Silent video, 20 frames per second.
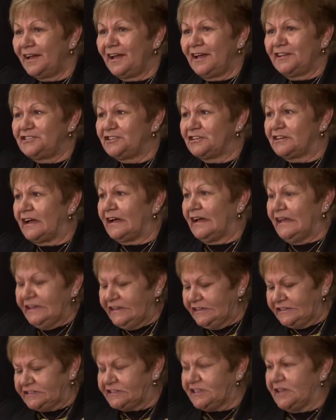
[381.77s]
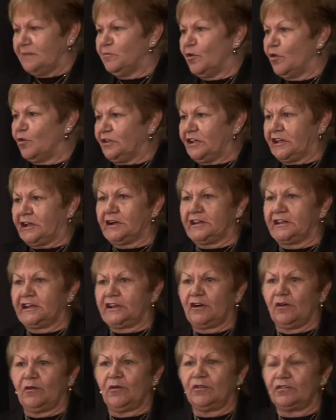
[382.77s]
And she goes, "Te mori
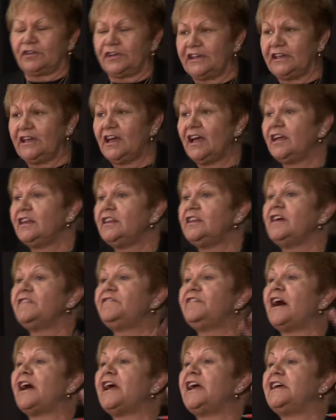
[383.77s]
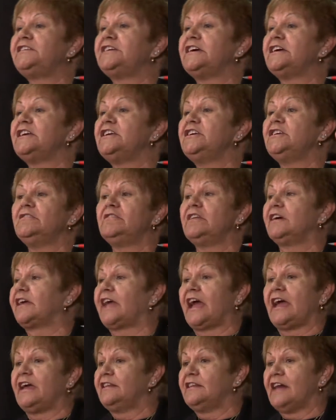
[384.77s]
karika hoki," never ate an eel
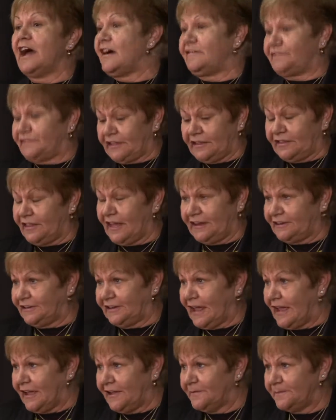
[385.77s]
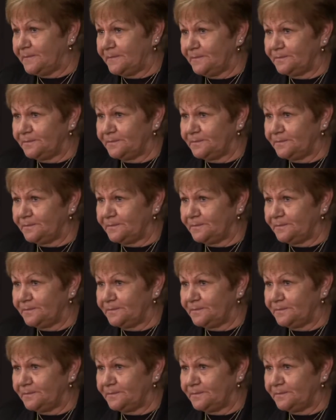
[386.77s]
again after that day.